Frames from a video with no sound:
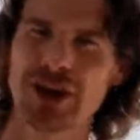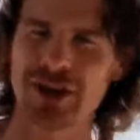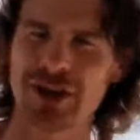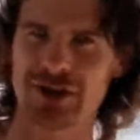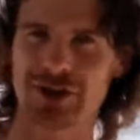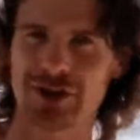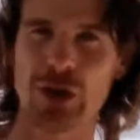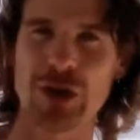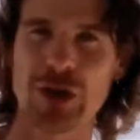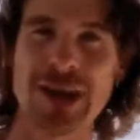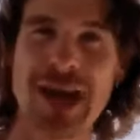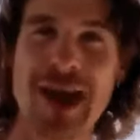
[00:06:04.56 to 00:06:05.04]

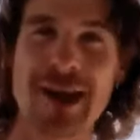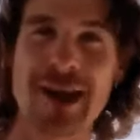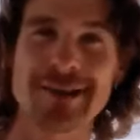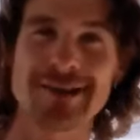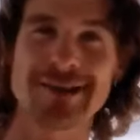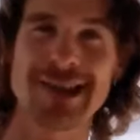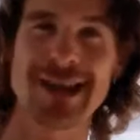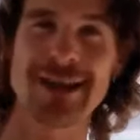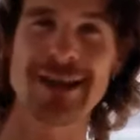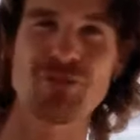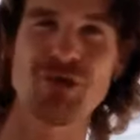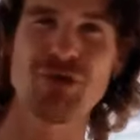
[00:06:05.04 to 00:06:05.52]
So you can't
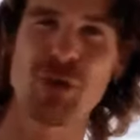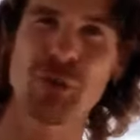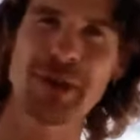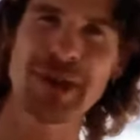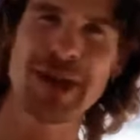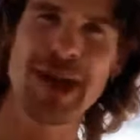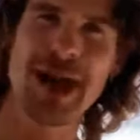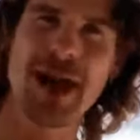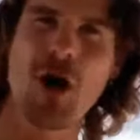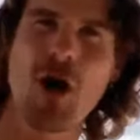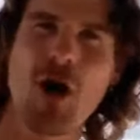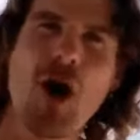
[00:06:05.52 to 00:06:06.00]
sleep properly,
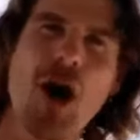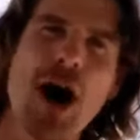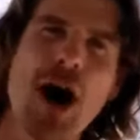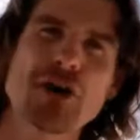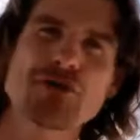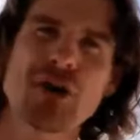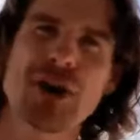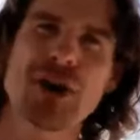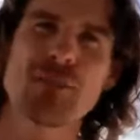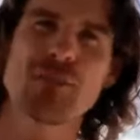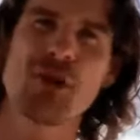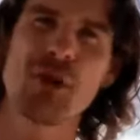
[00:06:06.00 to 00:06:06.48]
you can't
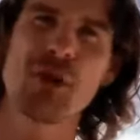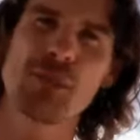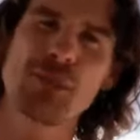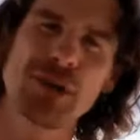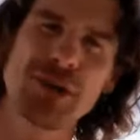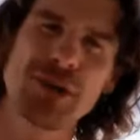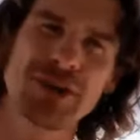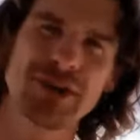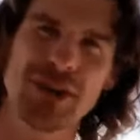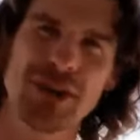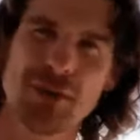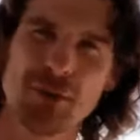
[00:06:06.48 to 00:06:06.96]
hydrate
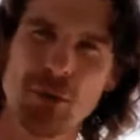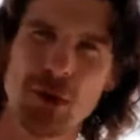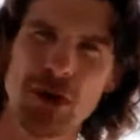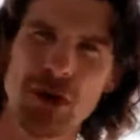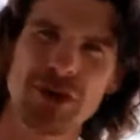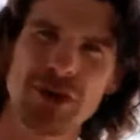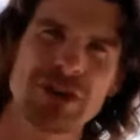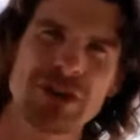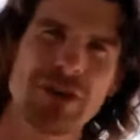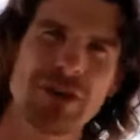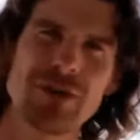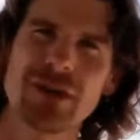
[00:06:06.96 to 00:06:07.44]
properly, so your
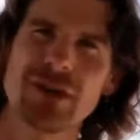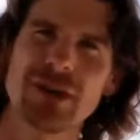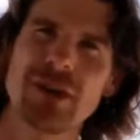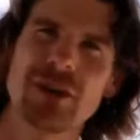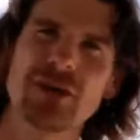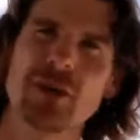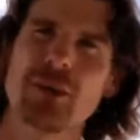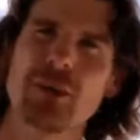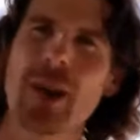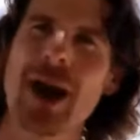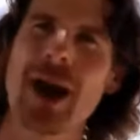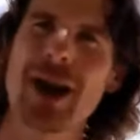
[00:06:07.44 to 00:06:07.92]
body is giving you
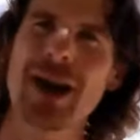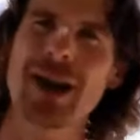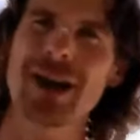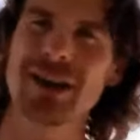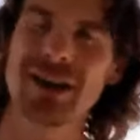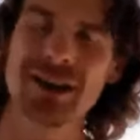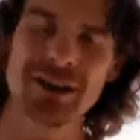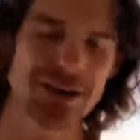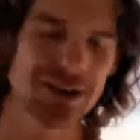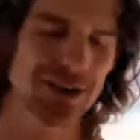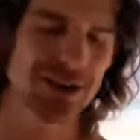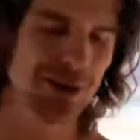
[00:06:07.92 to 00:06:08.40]
lots of
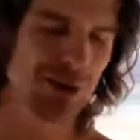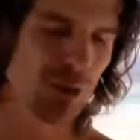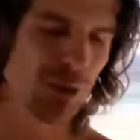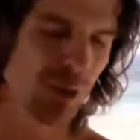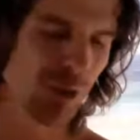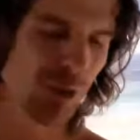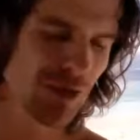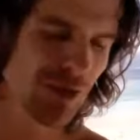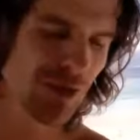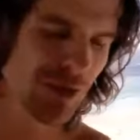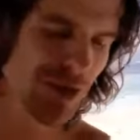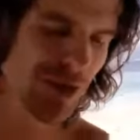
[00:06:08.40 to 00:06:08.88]
pain
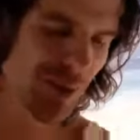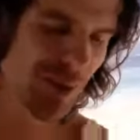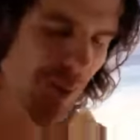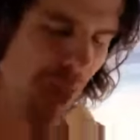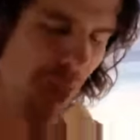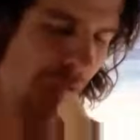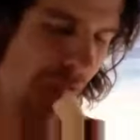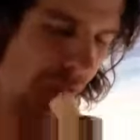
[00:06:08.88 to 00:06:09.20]
all the time.